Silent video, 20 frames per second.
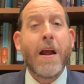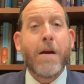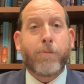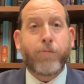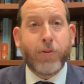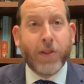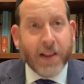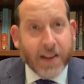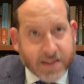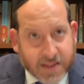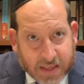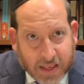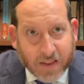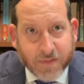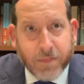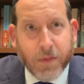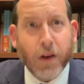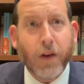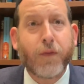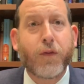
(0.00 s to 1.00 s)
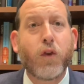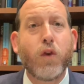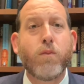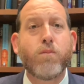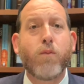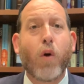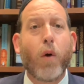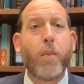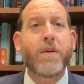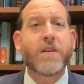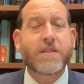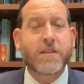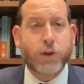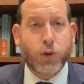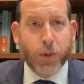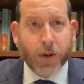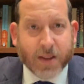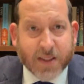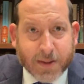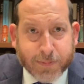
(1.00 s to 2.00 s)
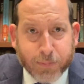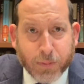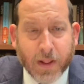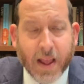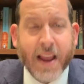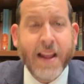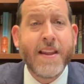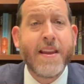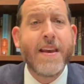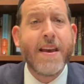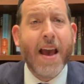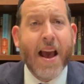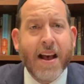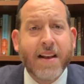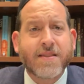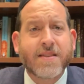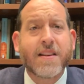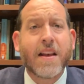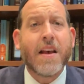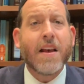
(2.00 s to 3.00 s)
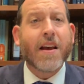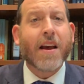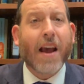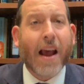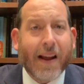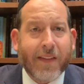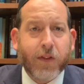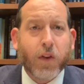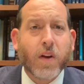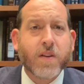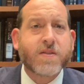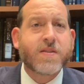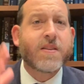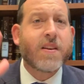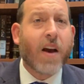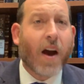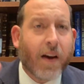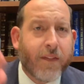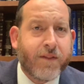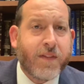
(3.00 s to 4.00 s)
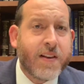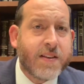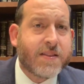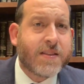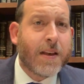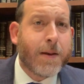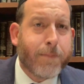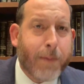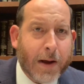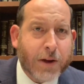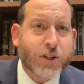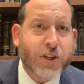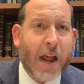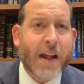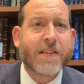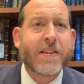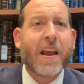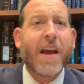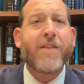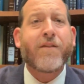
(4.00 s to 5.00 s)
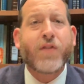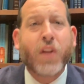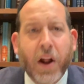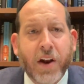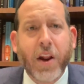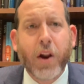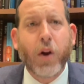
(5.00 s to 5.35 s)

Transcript: Please give me a few moments to explain. Yes, chatasi avisi pashati. I've done